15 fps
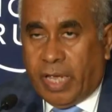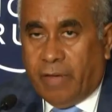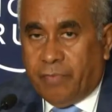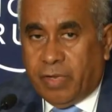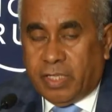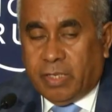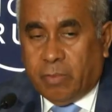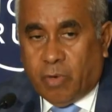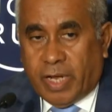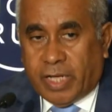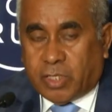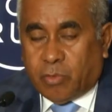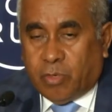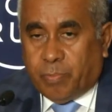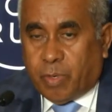have in
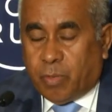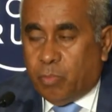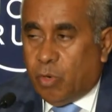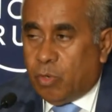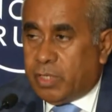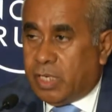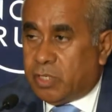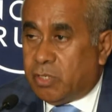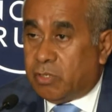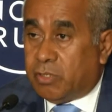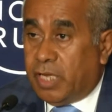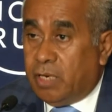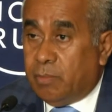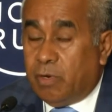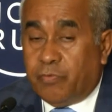Leste, we promote a
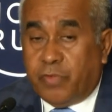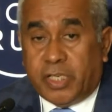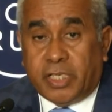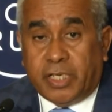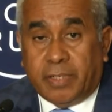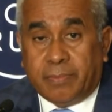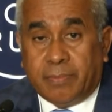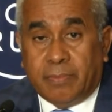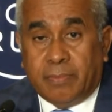sustainable fishing.